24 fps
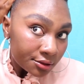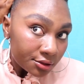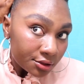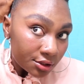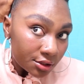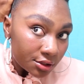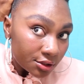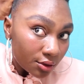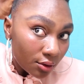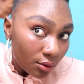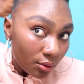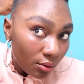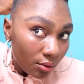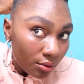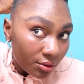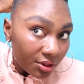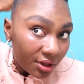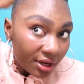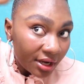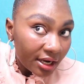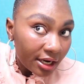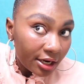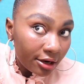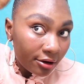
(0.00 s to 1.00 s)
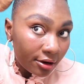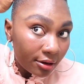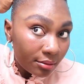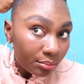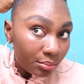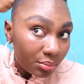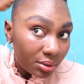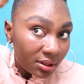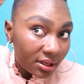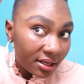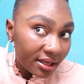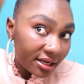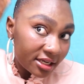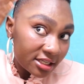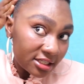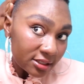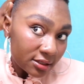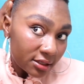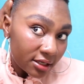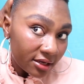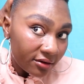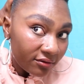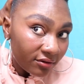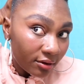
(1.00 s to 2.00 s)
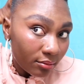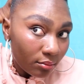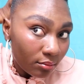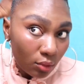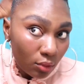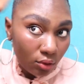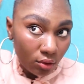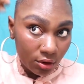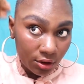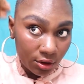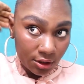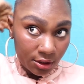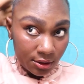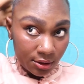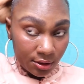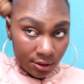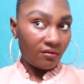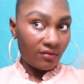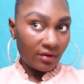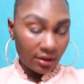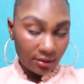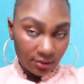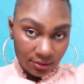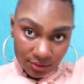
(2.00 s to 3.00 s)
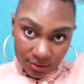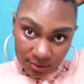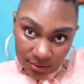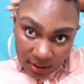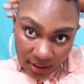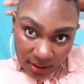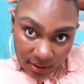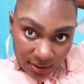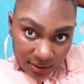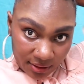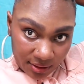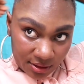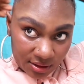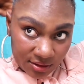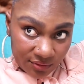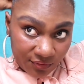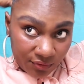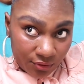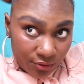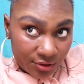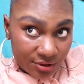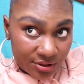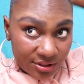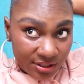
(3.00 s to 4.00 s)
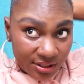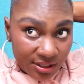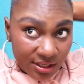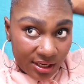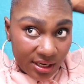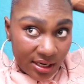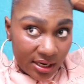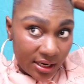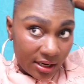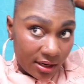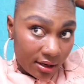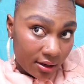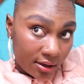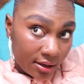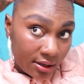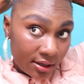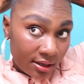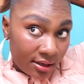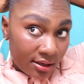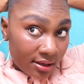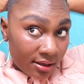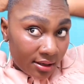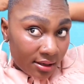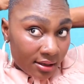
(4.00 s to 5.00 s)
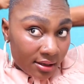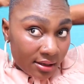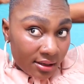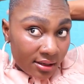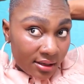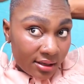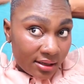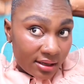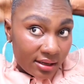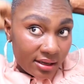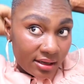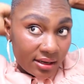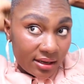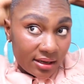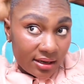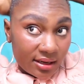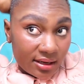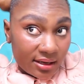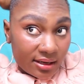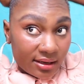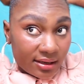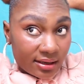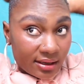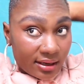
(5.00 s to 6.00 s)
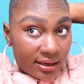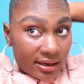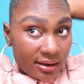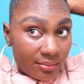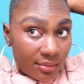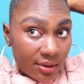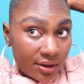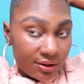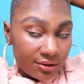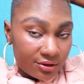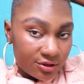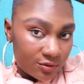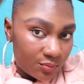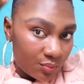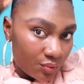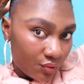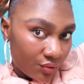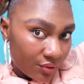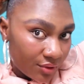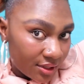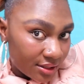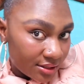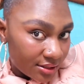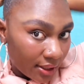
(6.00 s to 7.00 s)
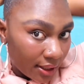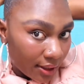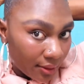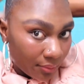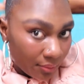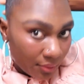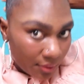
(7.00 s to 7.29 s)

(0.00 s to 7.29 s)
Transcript: Just to hold the hair in place even more. If I don't do that on this 4C hair, it ain't gonna come out as smooth as I